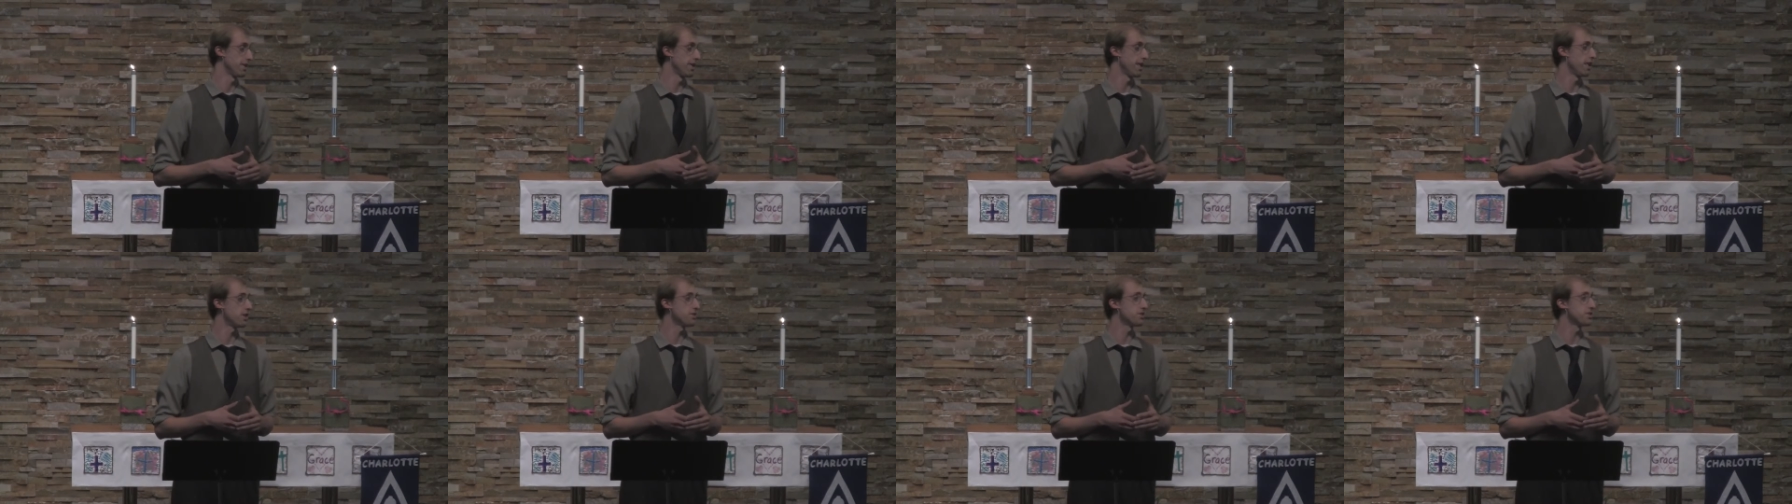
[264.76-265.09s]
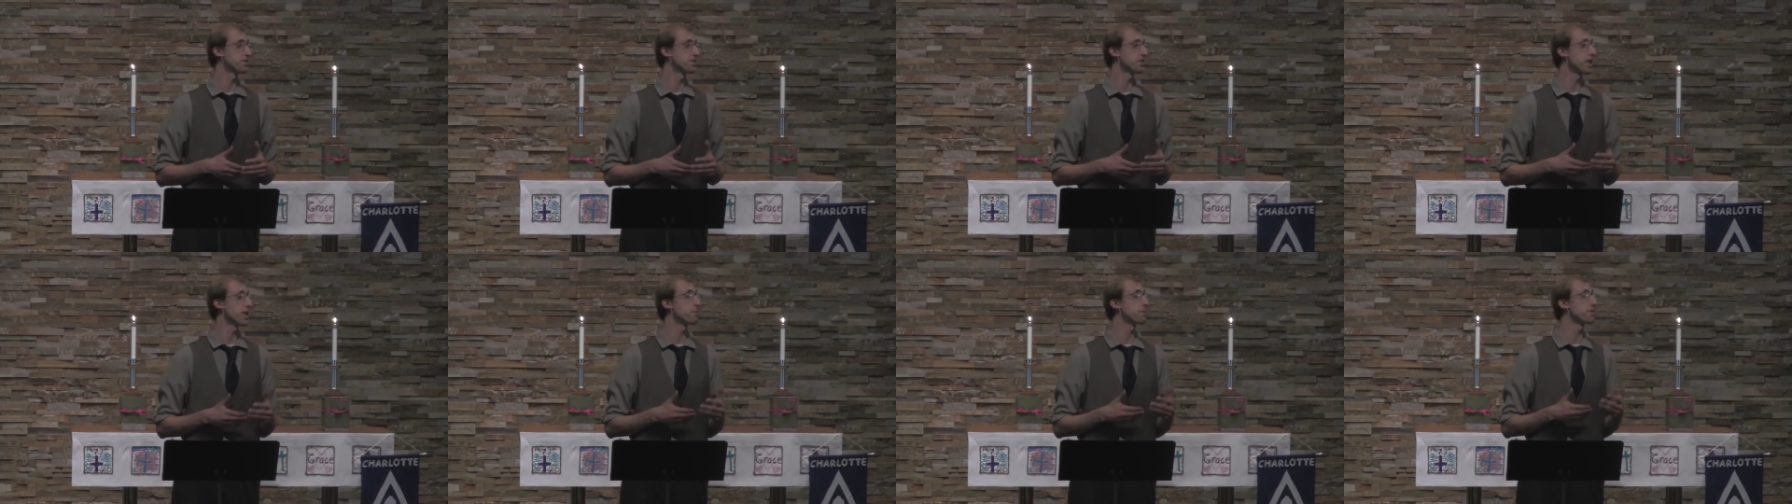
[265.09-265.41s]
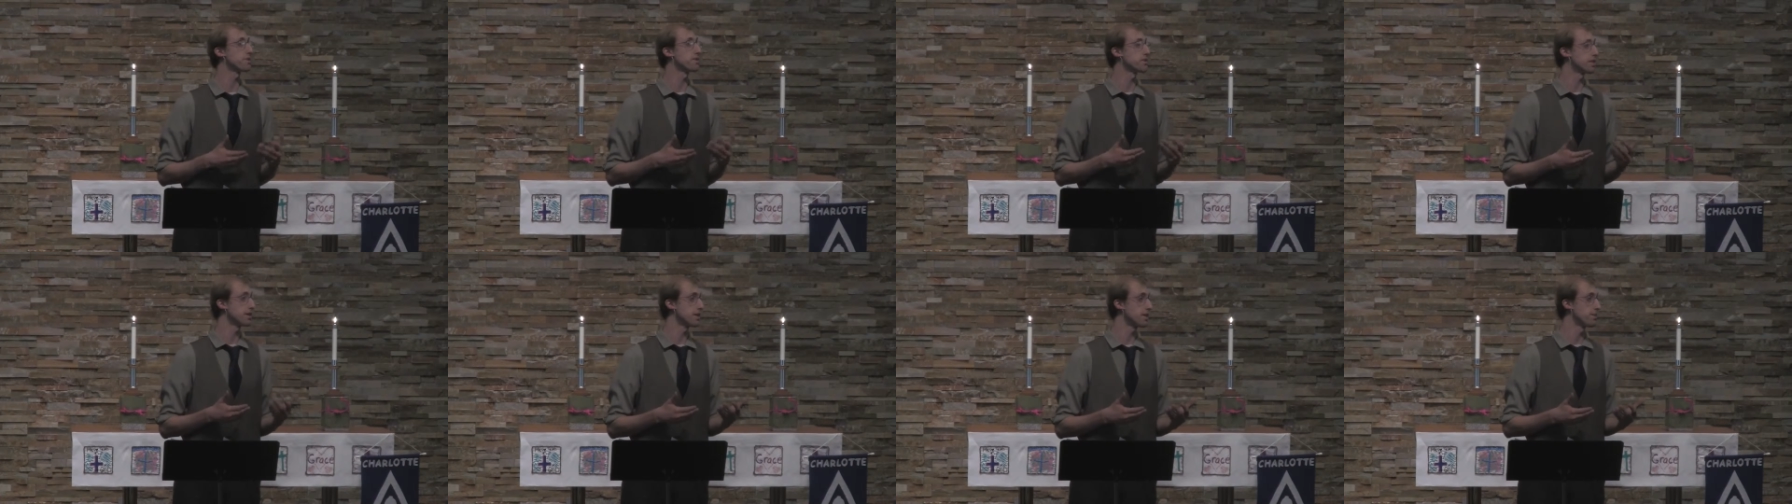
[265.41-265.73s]
he held the same
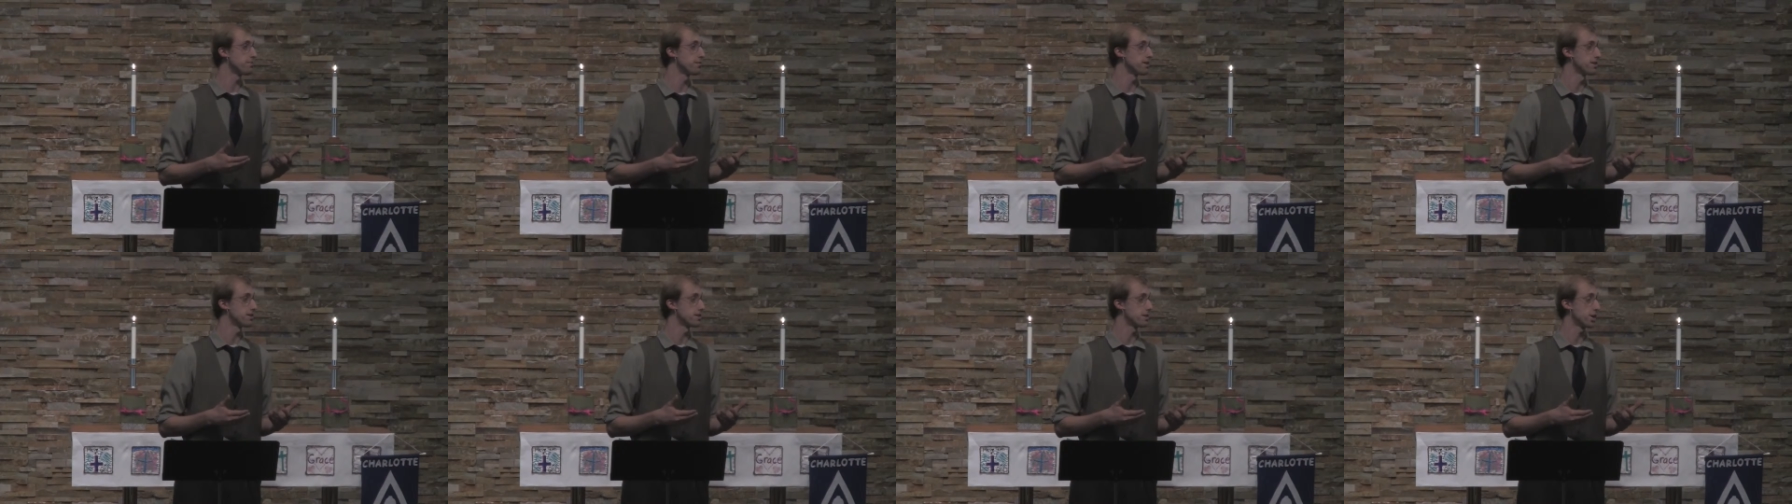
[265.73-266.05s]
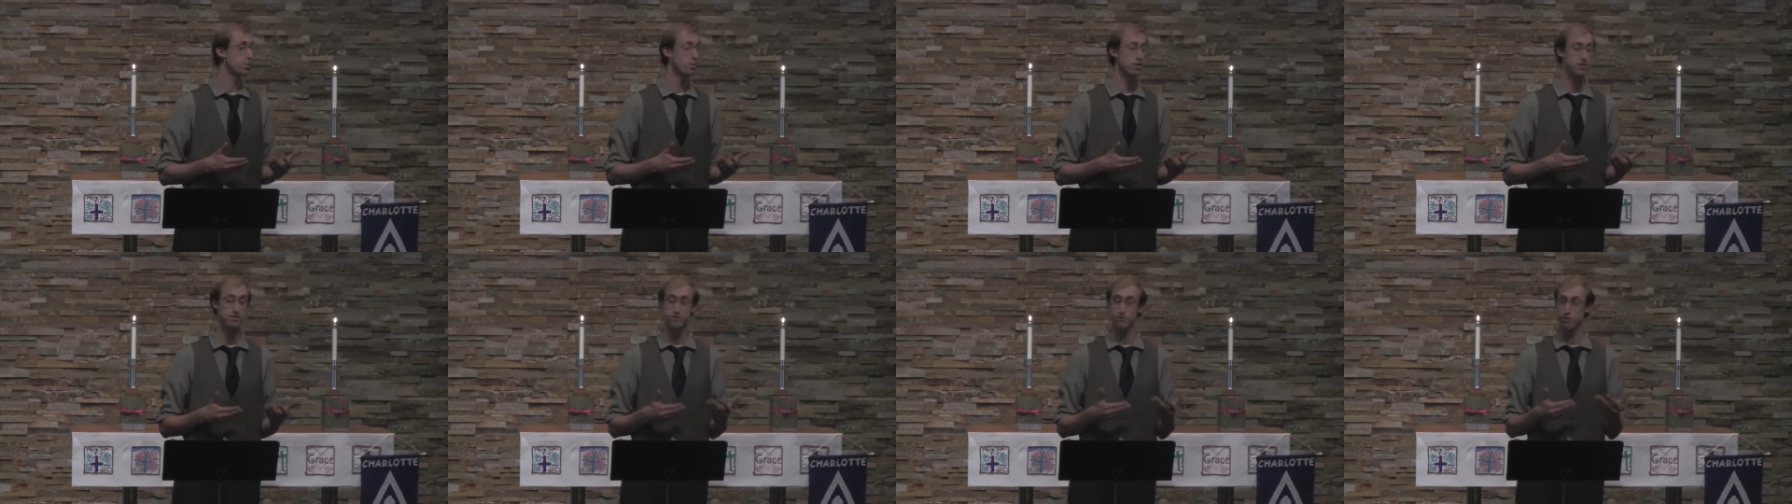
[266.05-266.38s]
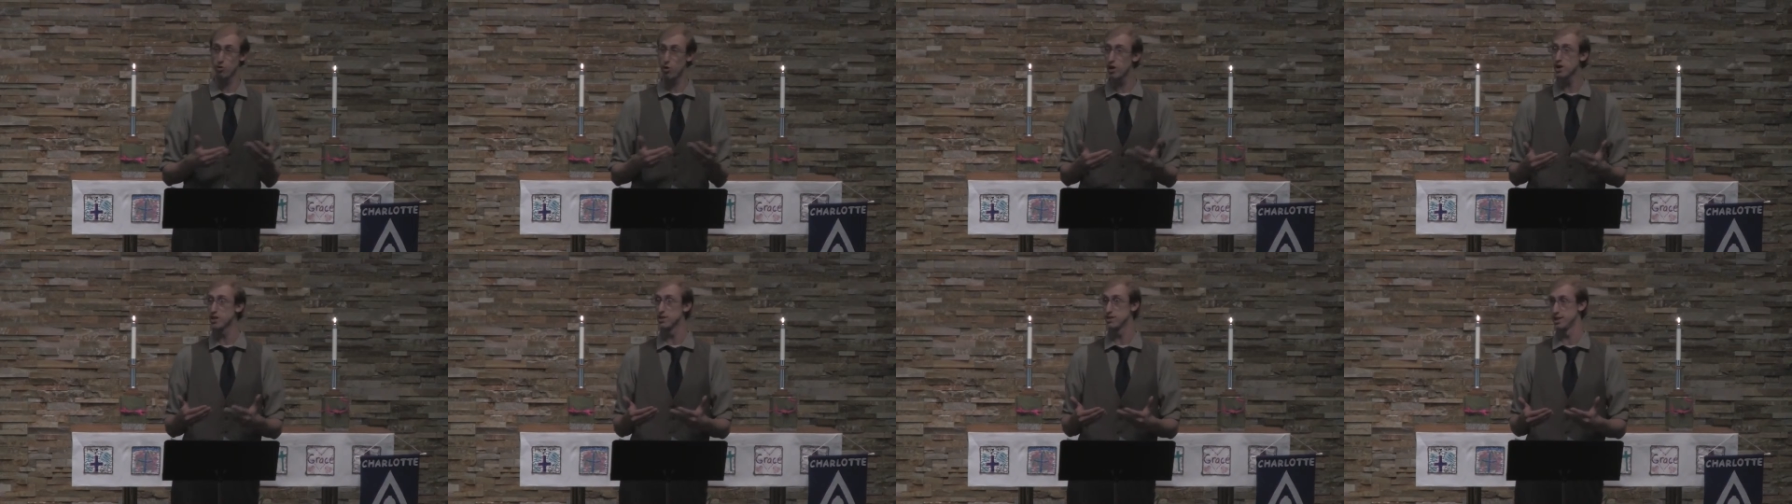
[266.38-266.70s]
esteem as Sigmund
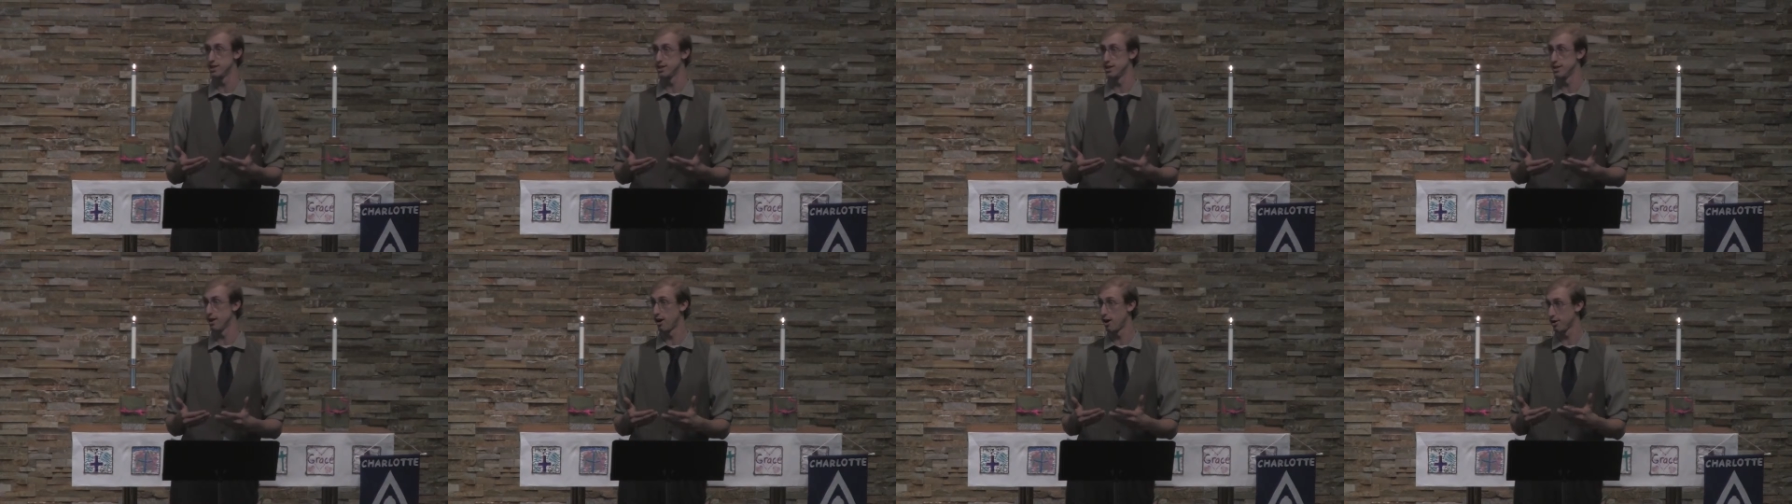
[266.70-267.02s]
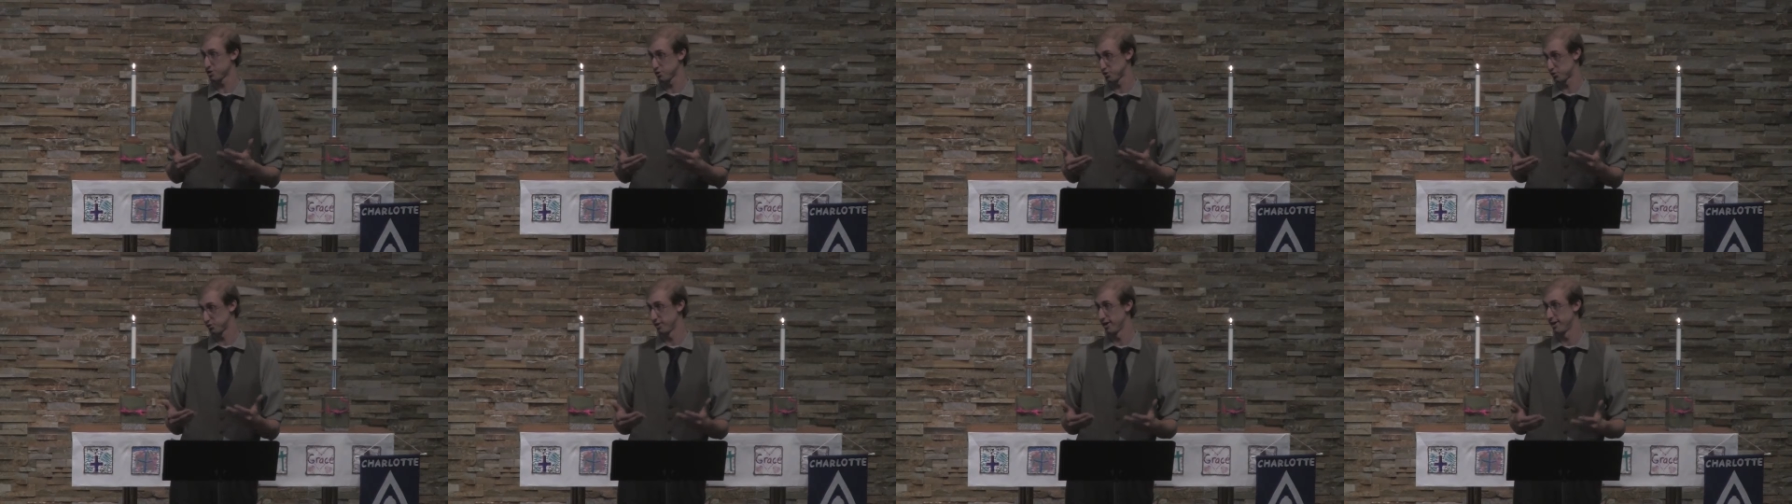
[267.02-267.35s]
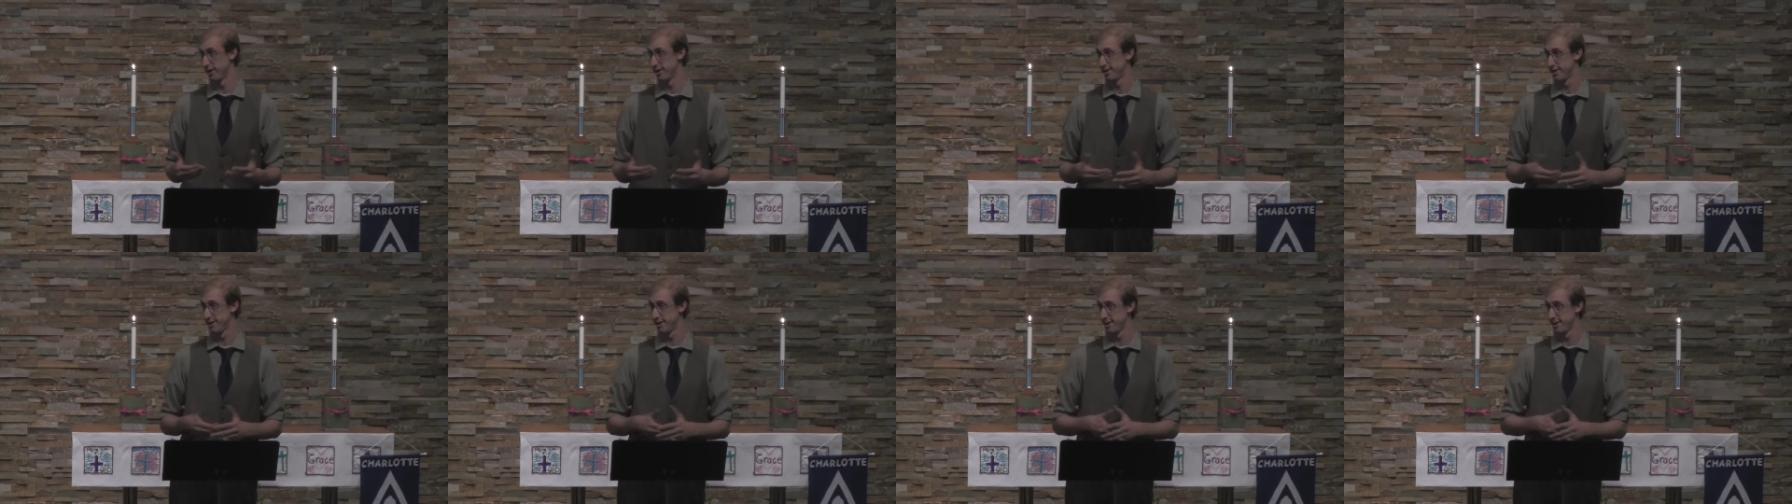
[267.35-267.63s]
Freud did in Austria.